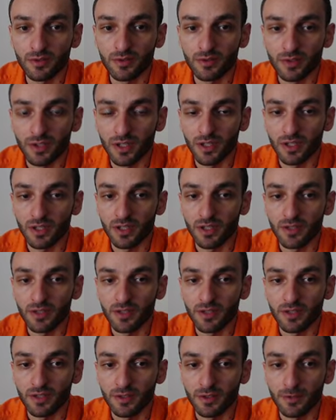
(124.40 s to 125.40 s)
till
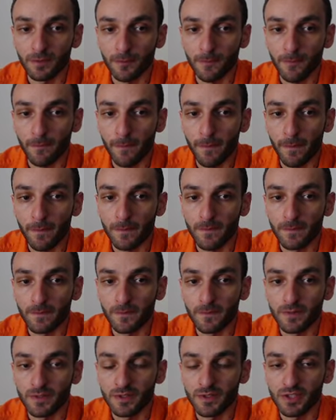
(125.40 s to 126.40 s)
uh,
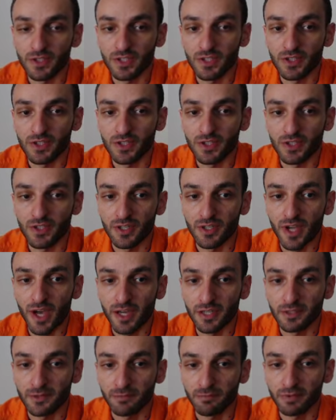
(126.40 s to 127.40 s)

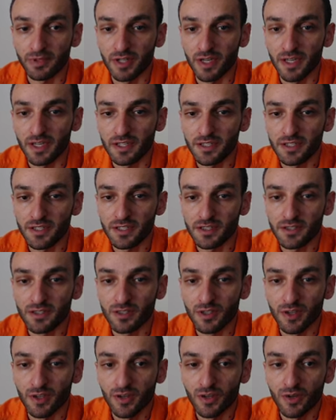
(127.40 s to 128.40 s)
69th place
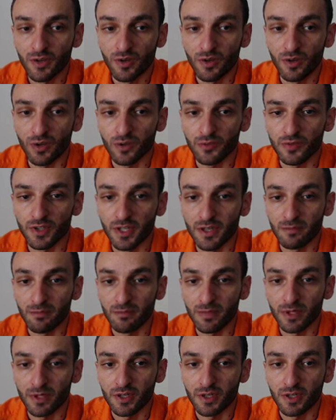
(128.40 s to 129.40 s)
all of them
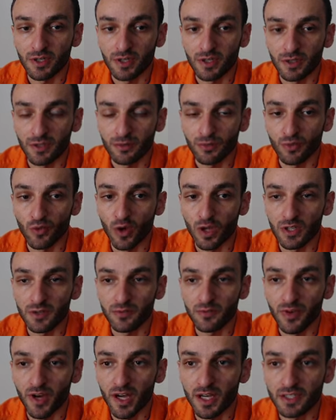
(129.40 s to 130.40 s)
uh,
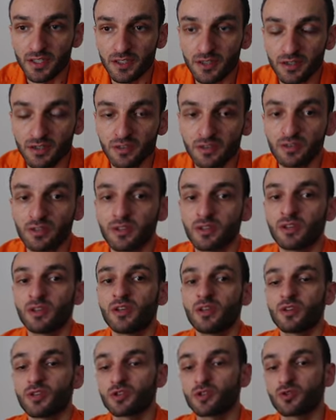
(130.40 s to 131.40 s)
qualified
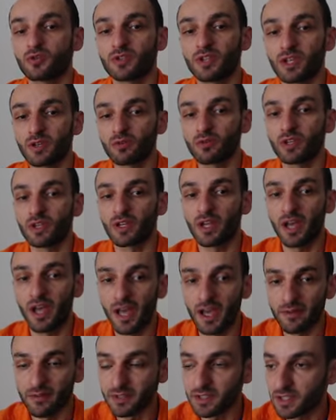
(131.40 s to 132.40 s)
so they will
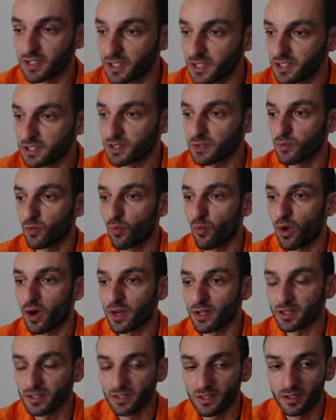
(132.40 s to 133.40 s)
have at least
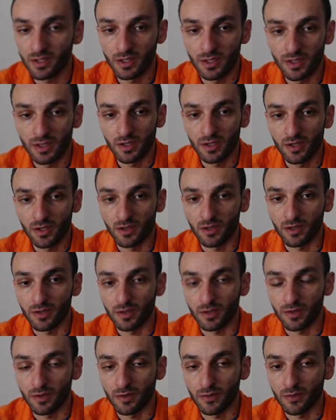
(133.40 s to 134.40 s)
one
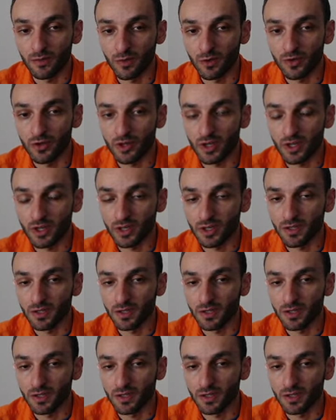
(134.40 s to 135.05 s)
uh, four